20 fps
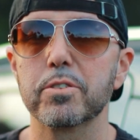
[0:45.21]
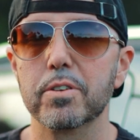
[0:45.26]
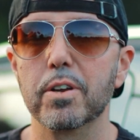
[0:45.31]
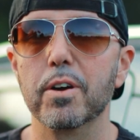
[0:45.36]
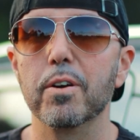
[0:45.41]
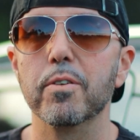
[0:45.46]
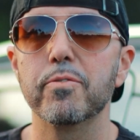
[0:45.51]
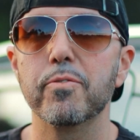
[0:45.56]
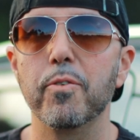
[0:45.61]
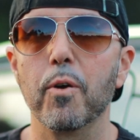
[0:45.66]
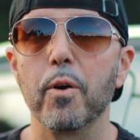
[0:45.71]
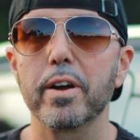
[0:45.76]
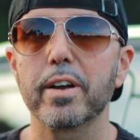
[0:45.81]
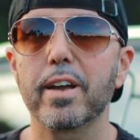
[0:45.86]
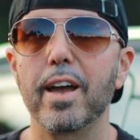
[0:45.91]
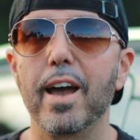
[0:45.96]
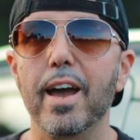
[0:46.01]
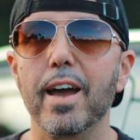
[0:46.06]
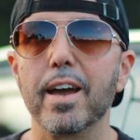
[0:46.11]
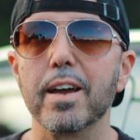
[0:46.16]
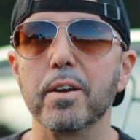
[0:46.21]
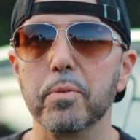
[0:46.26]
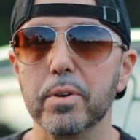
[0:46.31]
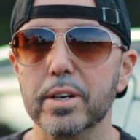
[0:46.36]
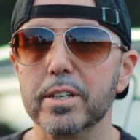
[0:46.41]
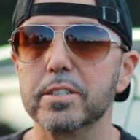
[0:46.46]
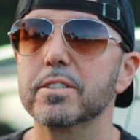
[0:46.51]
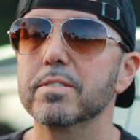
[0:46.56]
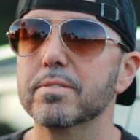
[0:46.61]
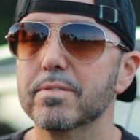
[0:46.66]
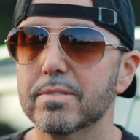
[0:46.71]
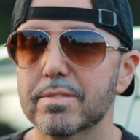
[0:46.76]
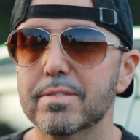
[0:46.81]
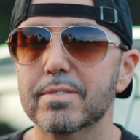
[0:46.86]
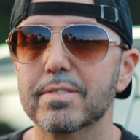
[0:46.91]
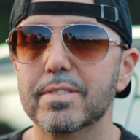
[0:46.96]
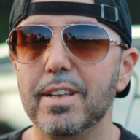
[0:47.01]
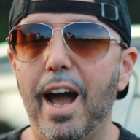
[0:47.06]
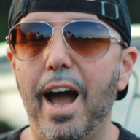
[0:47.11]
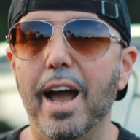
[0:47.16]
no 4K, which
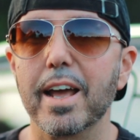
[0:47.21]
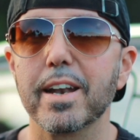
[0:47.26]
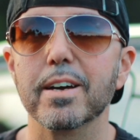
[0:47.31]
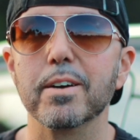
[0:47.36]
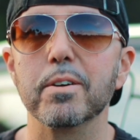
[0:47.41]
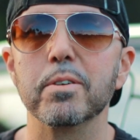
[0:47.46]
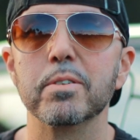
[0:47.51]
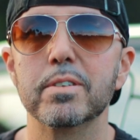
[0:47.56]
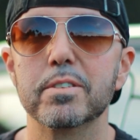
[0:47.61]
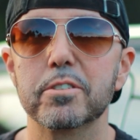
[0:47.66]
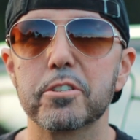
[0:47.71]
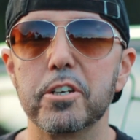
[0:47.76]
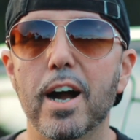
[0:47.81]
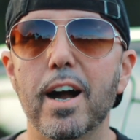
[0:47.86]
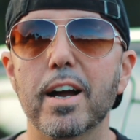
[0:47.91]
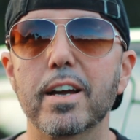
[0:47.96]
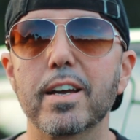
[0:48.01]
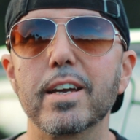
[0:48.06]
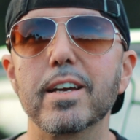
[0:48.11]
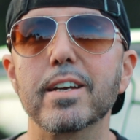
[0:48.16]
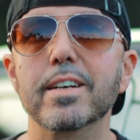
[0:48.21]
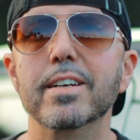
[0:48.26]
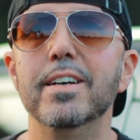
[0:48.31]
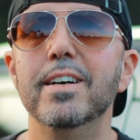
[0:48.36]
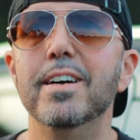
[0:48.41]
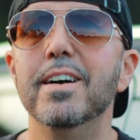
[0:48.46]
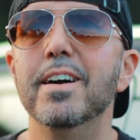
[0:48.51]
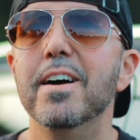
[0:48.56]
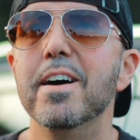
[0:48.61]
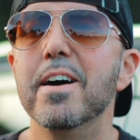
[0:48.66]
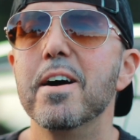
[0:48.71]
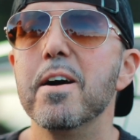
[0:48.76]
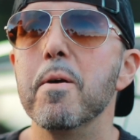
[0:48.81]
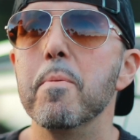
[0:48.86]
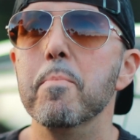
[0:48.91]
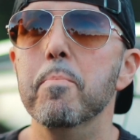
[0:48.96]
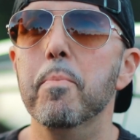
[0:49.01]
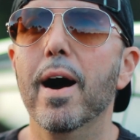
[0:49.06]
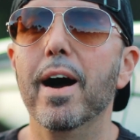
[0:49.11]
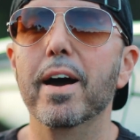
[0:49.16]
I know, shocking.
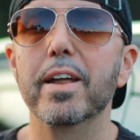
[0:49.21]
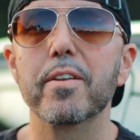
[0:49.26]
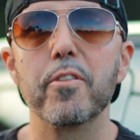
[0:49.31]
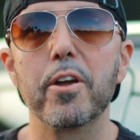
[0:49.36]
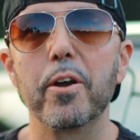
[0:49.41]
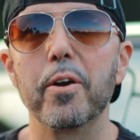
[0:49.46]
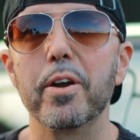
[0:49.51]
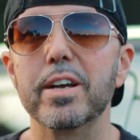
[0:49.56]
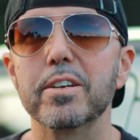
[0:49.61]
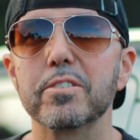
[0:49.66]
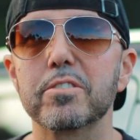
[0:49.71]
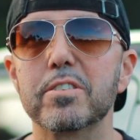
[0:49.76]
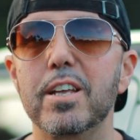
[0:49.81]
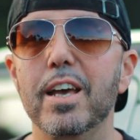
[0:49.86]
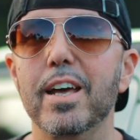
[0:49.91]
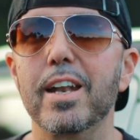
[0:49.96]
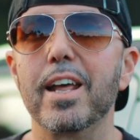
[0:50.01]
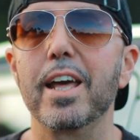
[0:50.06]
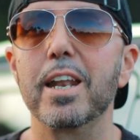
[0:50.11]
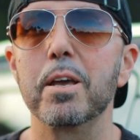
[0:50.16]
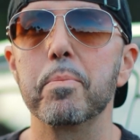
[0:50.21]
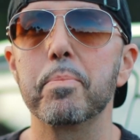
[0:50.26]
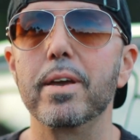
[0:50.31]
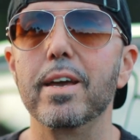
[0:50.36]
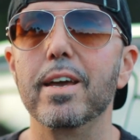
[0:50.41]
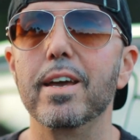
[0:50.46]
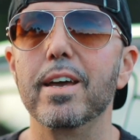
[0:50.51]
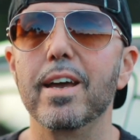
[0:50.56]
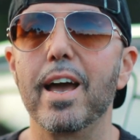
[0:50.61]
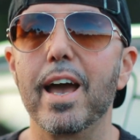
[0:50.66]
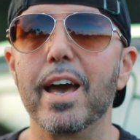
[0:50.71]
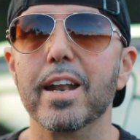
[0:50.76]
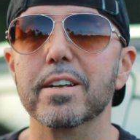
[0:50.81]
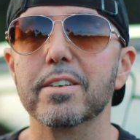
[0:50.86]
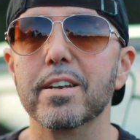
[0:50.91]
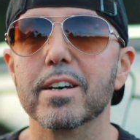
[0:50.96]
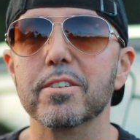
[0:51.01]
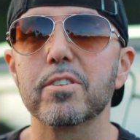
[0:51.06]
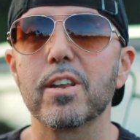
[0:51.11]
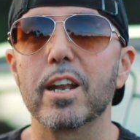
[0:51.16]
But there is 1080p and it
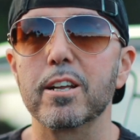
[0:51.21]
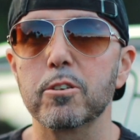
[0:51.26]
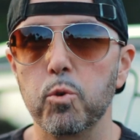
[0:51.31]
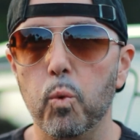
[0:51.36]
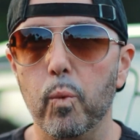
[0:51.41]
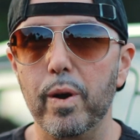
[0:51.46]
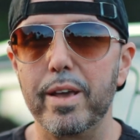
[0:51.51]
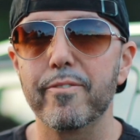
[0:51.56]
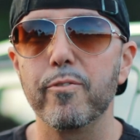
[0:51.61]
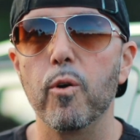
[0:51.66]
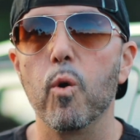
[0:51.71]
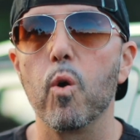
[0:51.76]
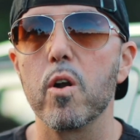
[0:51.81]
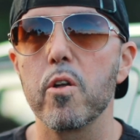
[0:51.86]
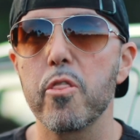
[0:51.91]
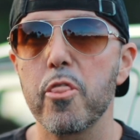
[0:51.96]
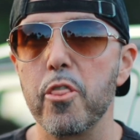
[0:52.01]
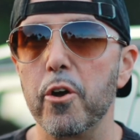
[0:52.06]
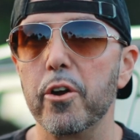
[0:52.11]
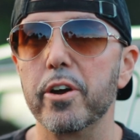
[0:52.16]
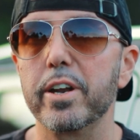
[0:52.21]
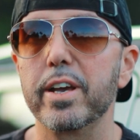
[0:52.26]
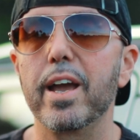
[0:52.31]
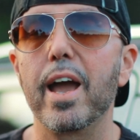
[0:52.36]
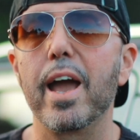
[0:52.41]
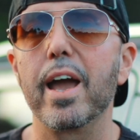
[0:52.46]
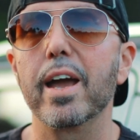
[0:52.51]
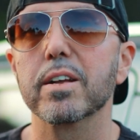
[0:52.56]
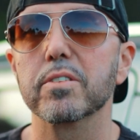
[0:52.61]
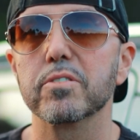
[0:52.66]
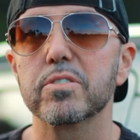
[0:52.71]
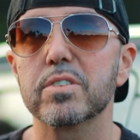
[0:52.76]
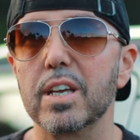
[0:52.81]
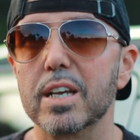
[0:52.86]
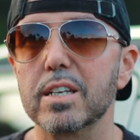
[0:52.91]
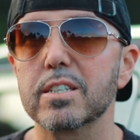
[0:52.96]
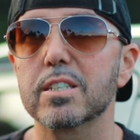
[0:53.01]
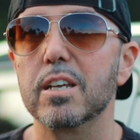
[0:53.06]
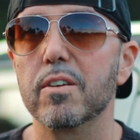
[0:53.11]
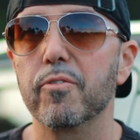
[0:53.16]
does it at 24, 30, and
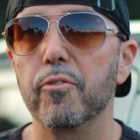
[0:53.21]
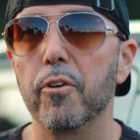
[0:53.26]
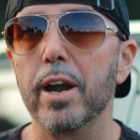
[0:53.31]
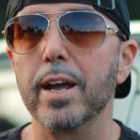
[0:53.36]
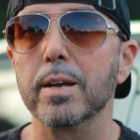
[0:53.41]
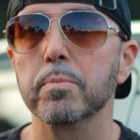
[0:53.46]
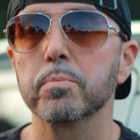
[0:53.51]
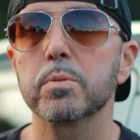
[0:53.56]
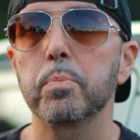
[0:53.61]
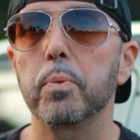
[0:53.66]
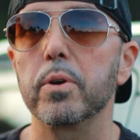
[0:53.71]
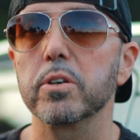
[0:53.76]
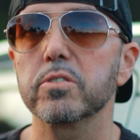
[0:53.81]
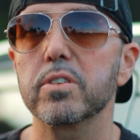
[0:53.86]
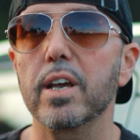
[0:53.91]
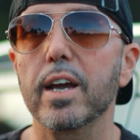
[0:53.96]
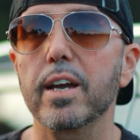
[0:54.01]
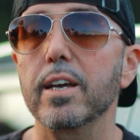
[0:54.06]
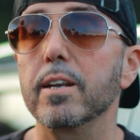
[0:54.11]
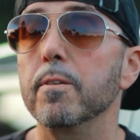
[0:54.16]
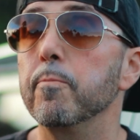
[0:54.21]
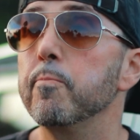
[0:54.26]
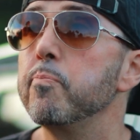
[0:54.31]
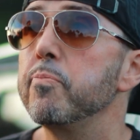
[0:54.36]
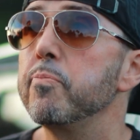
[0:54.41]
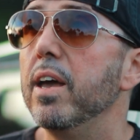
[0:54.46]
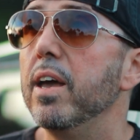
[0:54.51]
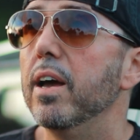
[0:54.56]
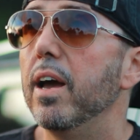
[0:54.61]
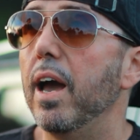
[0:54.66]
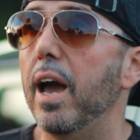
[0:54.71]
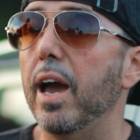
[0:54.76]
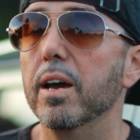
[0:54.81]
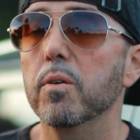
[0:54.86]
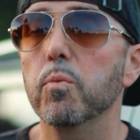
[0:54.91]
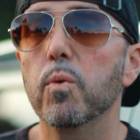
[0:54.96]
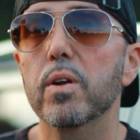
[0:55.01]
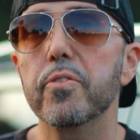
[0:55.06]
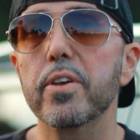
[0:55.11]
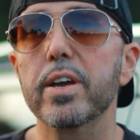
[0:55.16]
60 frames per second.
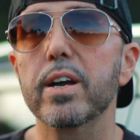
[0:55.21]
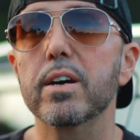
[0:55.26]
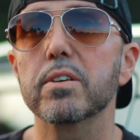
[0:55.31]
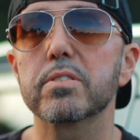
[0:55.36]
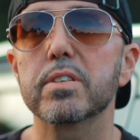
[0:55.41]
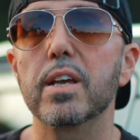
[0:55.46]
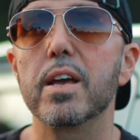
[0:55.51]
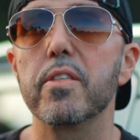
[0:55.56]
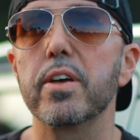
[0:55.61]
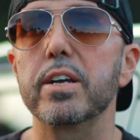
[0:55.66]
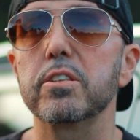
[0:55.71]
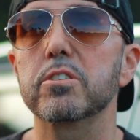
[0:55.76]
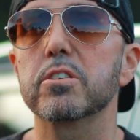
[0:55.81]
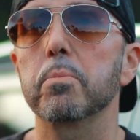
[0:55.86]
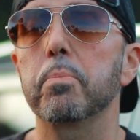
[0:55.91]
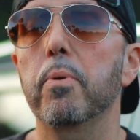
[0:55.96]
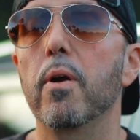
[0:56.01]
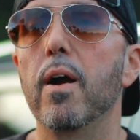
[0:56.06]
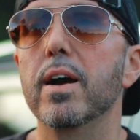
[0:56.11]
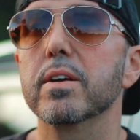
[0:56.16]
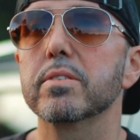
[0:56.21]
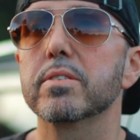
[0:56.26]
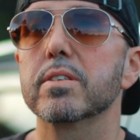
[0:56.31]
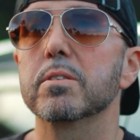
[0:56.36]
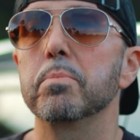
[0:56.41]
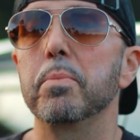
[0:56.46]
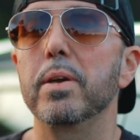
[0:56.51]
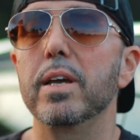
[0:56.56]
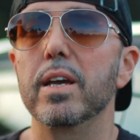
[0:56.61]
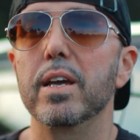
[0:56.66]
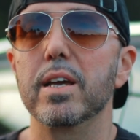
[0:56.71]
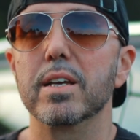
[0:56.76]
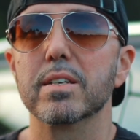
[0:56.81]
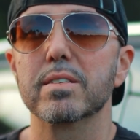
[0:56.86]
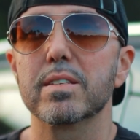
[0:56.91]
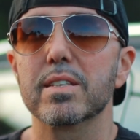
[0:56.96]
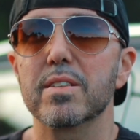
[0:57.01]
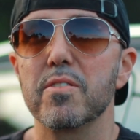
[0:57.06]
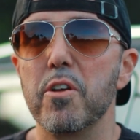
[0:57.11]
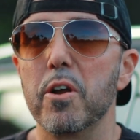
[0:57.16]
And one thing I'll say that surprises me
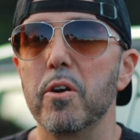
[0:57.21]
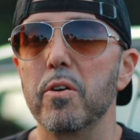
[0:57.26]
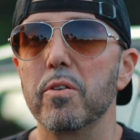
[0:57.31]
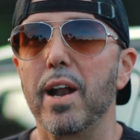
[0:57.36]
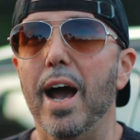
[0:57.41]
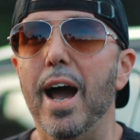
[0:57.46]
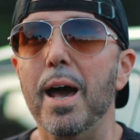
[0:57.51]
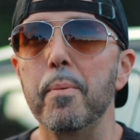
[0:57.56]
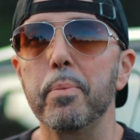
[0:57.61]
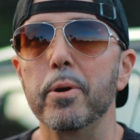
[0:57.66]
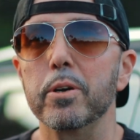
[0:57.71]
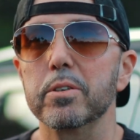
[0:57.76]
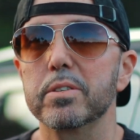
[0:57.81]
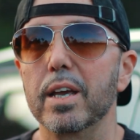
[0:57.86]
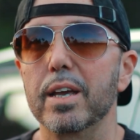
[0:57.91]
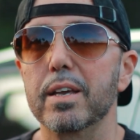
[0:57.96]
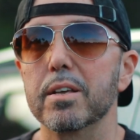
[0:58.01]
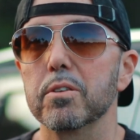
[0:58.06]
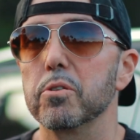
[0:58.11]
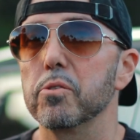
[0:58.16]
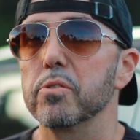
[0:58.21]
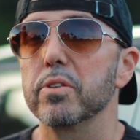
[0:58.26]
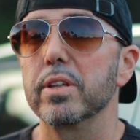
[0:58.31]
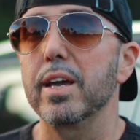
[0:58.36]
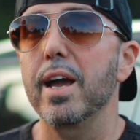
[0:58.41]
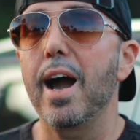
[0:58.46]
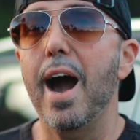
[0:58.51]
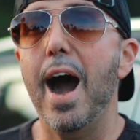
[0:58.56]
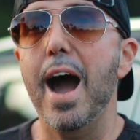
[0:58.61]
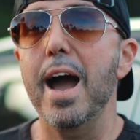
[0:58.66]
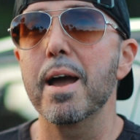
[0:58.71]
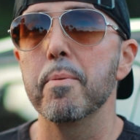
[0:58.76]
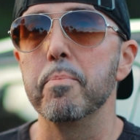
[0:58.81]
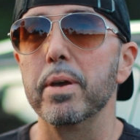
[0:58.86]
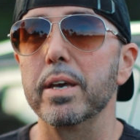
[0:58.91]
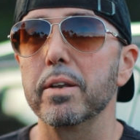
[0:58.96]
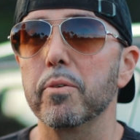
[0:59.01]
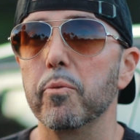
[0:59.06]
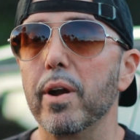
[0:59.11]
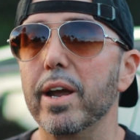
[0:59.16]
is they're not particularly high
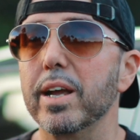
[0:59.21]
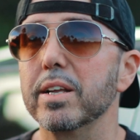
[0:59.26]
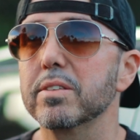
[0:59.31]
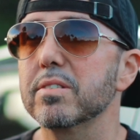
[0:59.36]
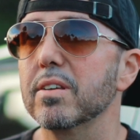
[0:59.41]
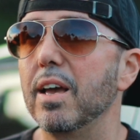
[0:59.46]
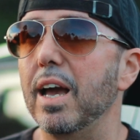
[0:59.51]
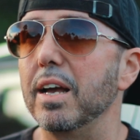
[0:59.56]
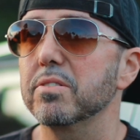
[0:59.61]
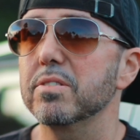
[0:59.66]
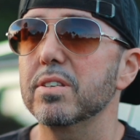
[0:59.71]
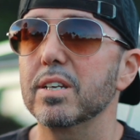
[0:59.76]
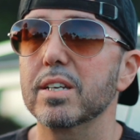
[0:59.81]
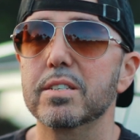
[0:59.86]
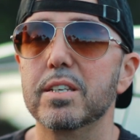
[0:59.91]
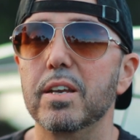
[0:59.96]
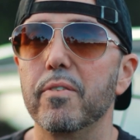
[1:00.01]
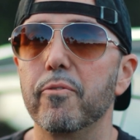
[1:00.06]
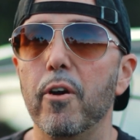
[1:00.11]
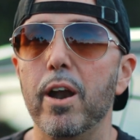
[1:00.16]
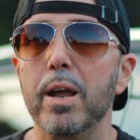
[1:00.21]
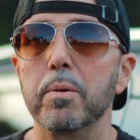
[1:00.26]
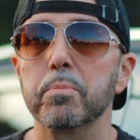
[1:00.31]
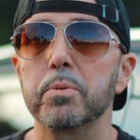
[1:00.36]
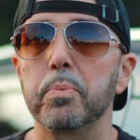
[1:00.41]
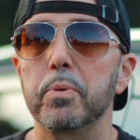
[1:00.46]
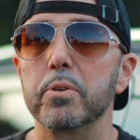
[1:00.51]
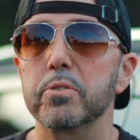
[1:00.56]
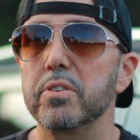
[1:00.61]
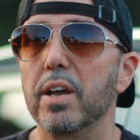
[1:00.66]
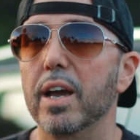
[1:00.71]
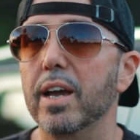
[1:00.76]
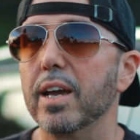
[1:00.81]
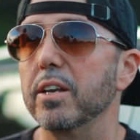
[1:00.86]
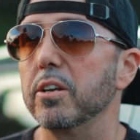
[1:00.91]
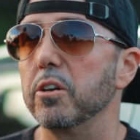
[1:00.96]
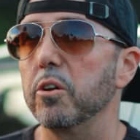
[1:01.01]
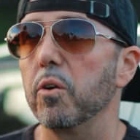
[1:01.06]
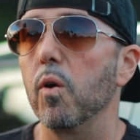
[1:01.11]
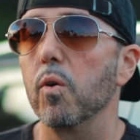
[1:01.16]
bit rates. At 60 frames per
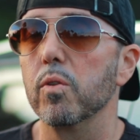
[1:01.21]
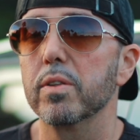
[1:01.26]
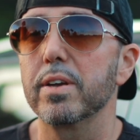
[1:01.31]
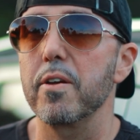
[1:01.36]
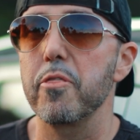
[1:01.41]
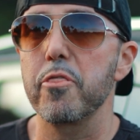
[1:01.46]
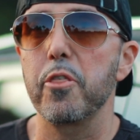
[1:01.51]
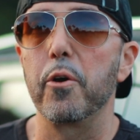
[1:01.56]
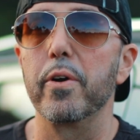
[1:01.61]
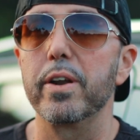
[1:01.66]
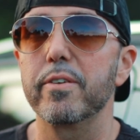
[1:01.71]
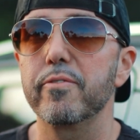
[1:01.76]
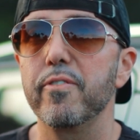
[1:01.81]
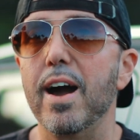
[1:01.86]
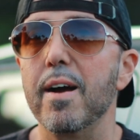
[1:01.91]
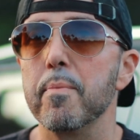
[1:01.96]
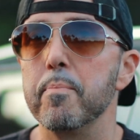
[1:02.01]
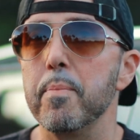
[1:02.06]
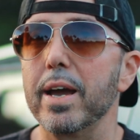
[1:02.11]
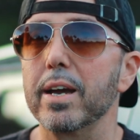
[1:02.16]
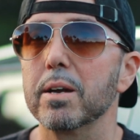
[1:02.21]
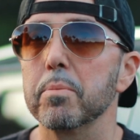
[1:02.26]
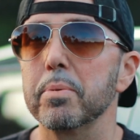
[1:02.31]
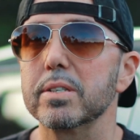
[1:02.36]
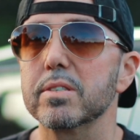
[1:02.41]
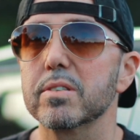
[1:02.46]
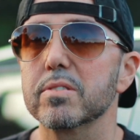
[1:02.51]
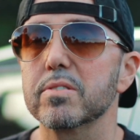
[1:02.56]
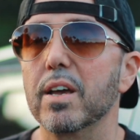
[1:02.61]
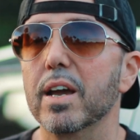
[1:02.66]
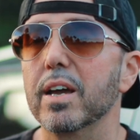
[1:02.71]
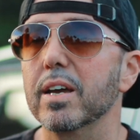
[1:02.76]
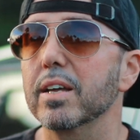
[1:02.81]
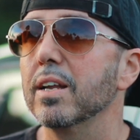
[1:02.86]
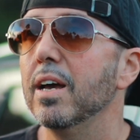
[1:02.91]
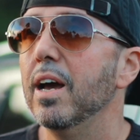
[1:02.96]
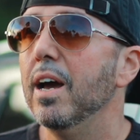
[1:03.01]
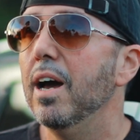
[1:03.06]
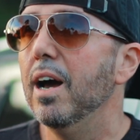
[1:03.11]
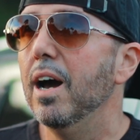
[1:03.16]
second, you're only at 35 megabits a second,
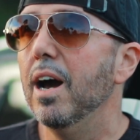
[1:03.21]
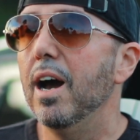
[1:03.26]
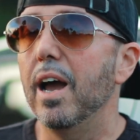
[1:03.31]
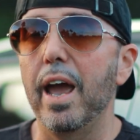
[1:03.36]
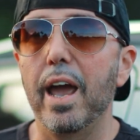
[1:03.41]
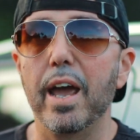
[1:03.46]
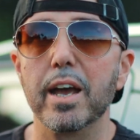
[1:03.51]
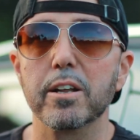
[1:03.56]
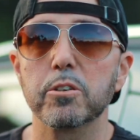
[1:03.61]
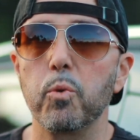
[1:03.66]
and